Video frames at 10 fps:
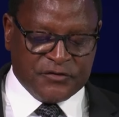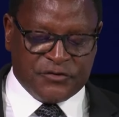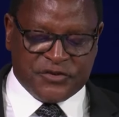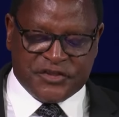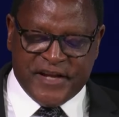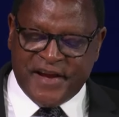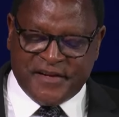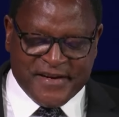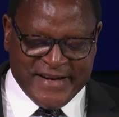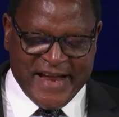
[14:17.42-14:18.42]
to
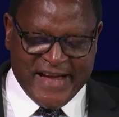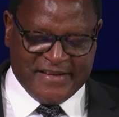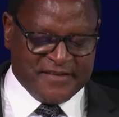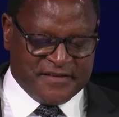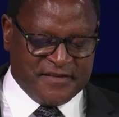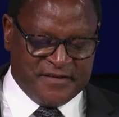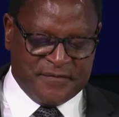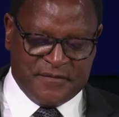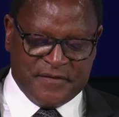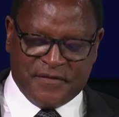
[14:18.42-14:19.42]
standardize
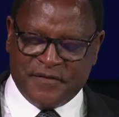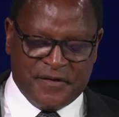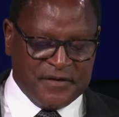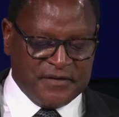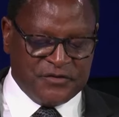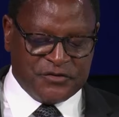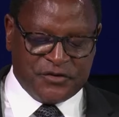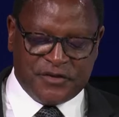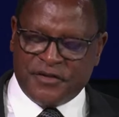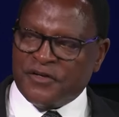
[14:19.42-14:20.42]

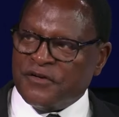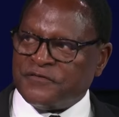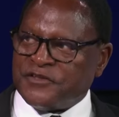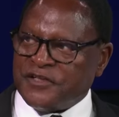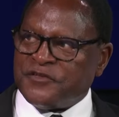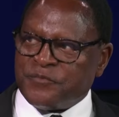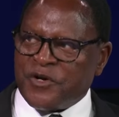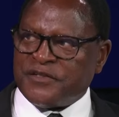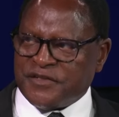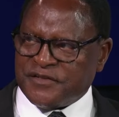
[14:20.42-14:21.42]
certain of such
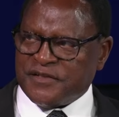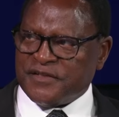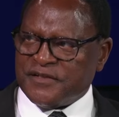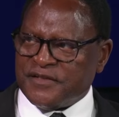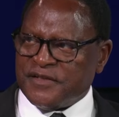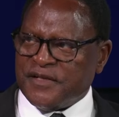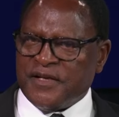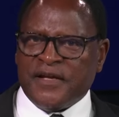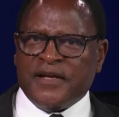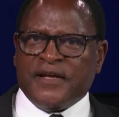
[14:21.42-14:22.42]
processes,
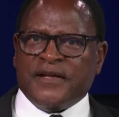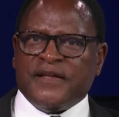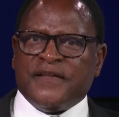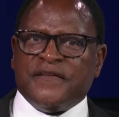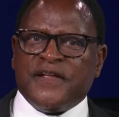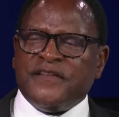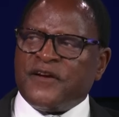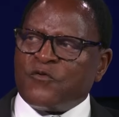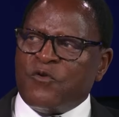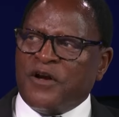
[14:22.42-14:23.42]
then the
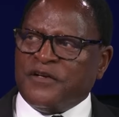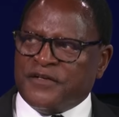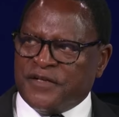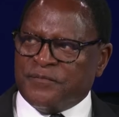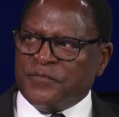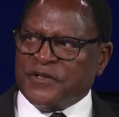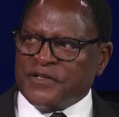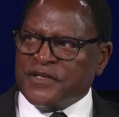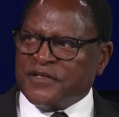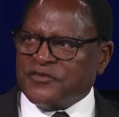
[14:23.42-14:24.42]
quality
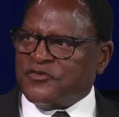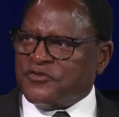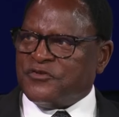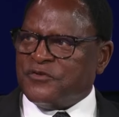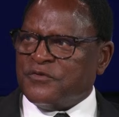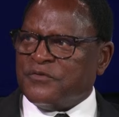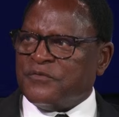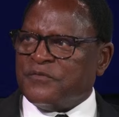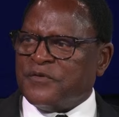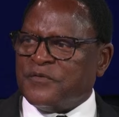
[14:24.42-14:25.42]
begins
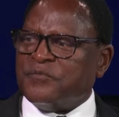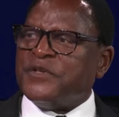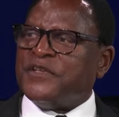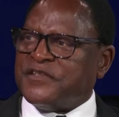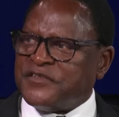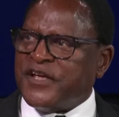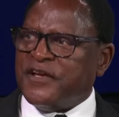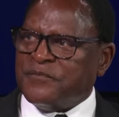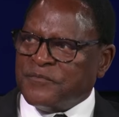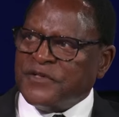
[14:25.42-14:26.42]
to be the
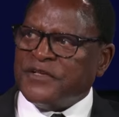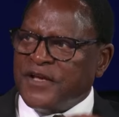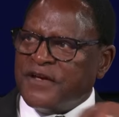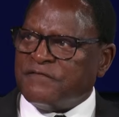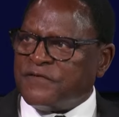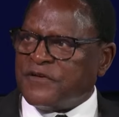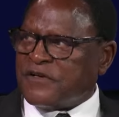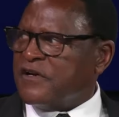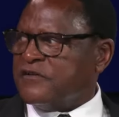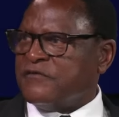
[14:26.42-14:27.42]
same in every
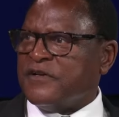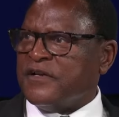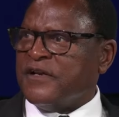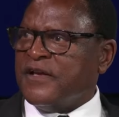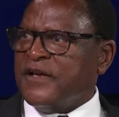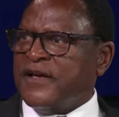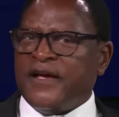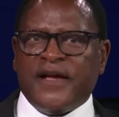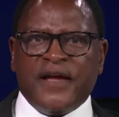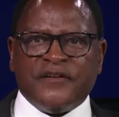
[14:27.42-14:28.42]
country.
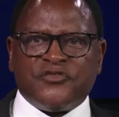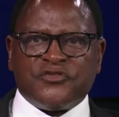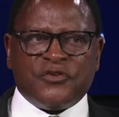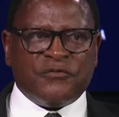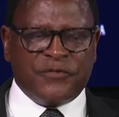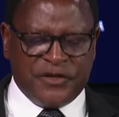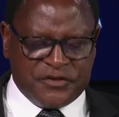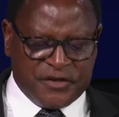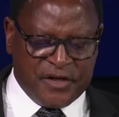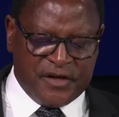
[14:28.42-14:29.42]
And so
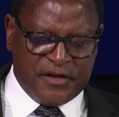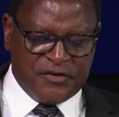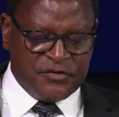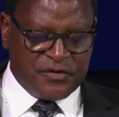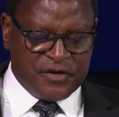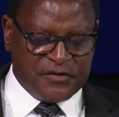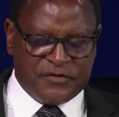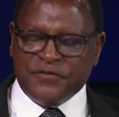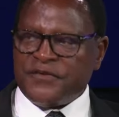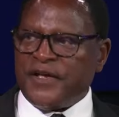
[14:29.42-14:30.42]
regionally you can
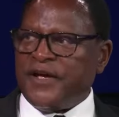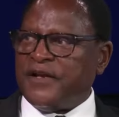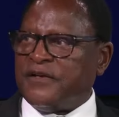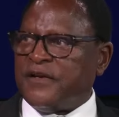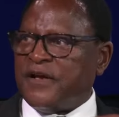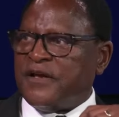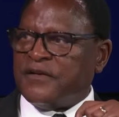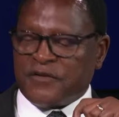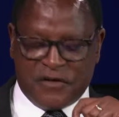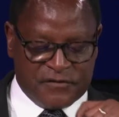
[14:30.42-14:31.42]
do that,
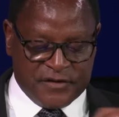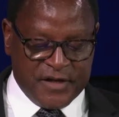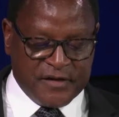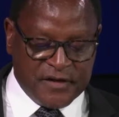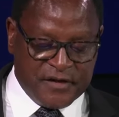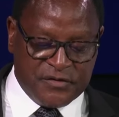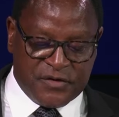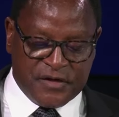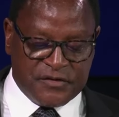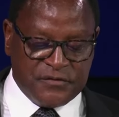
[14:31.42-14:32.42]
and continentally you
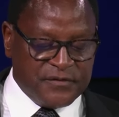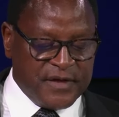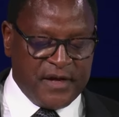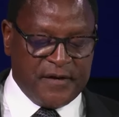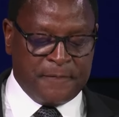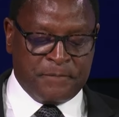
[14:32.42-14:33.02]
can do that.